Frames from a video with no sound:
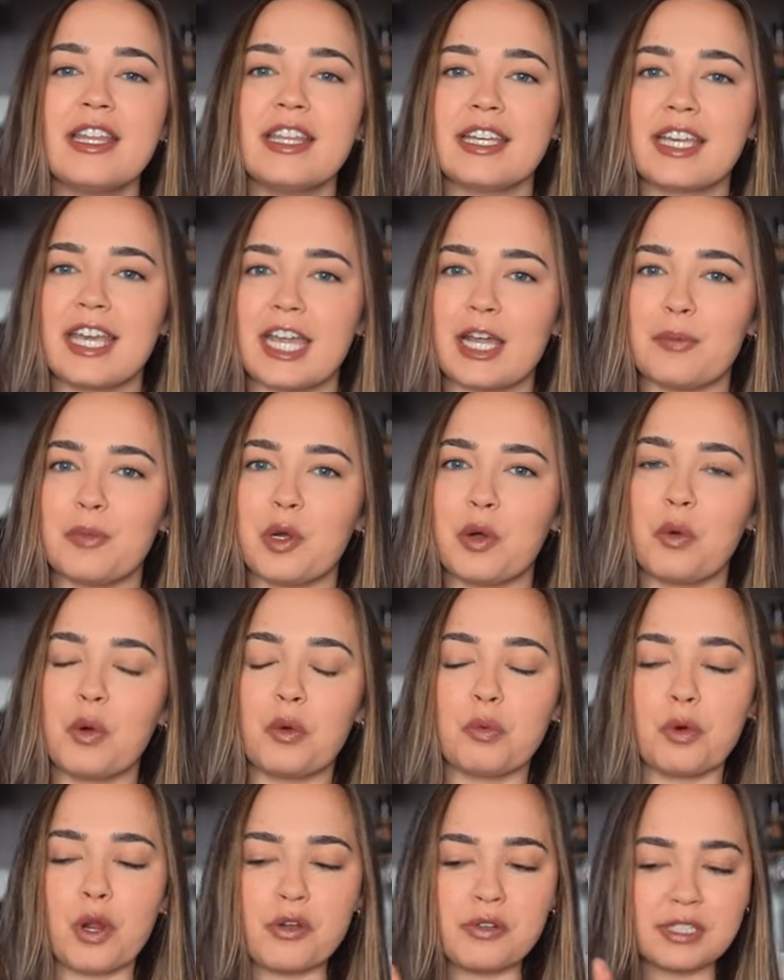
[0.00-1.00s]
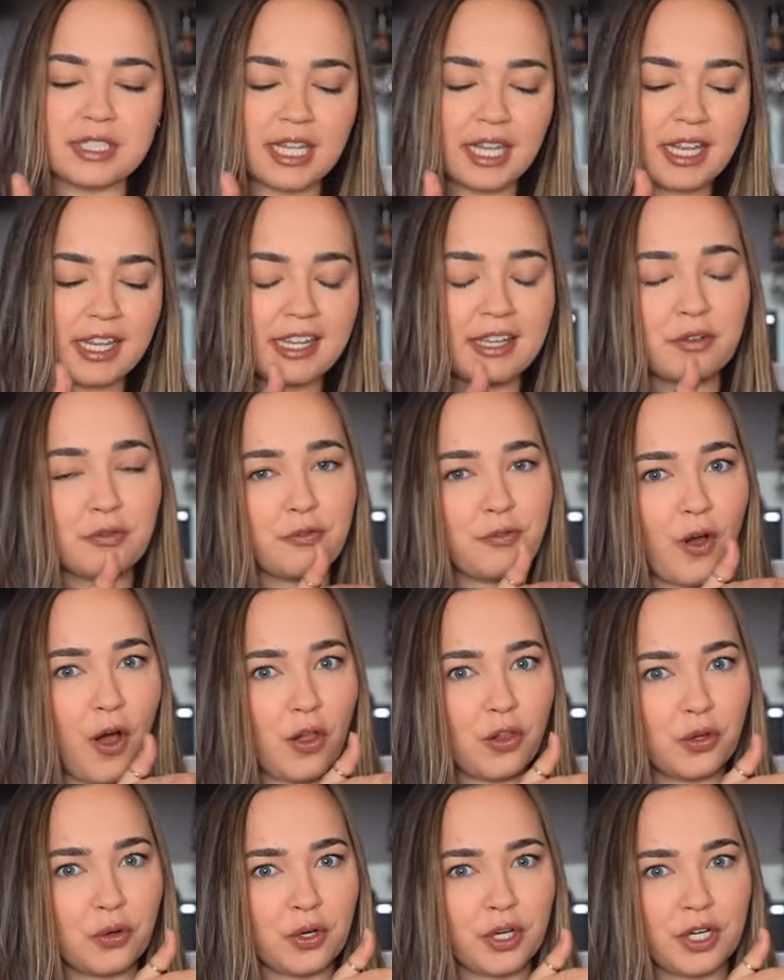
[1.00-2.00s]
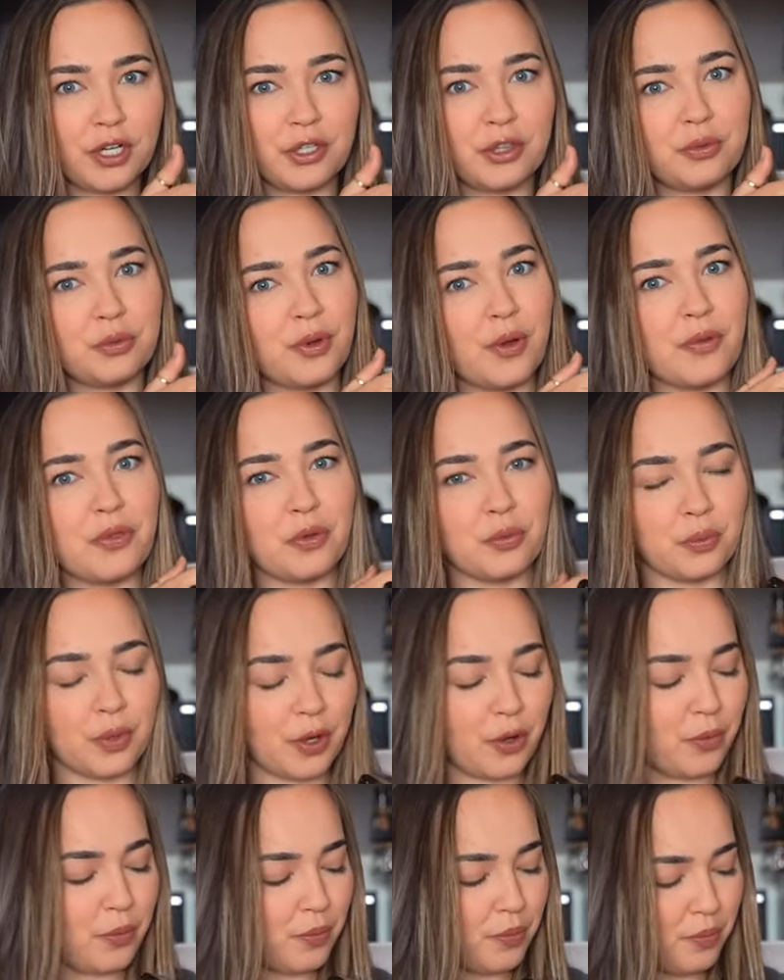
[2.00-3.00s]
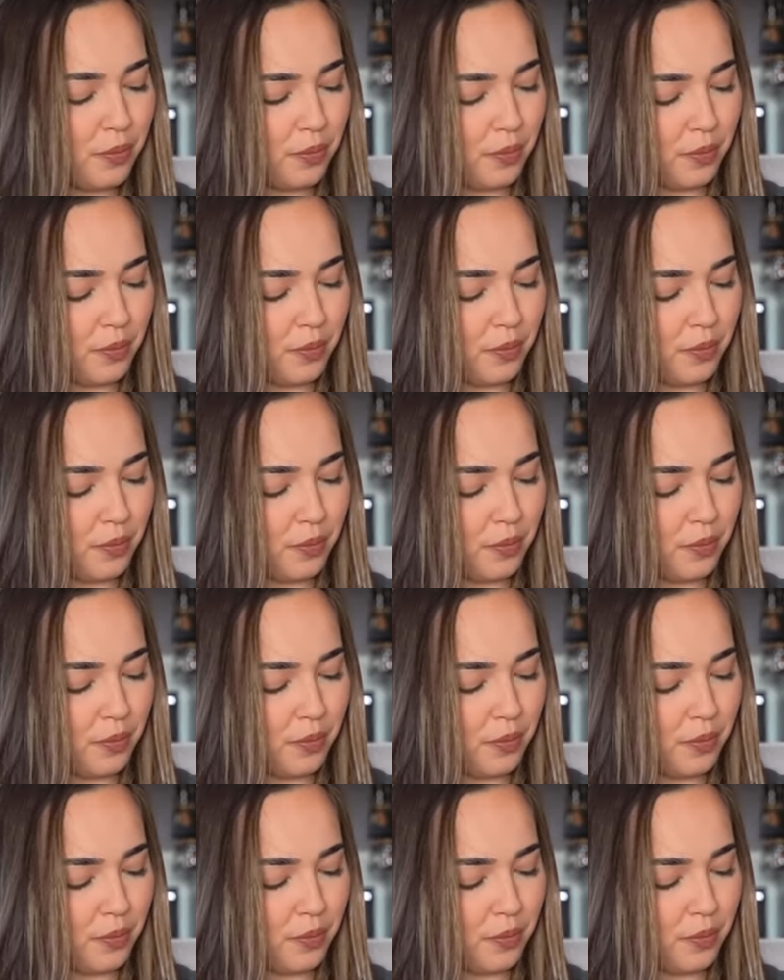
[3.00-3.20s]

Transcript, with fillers: the camera will rotate and follow her throughout the room.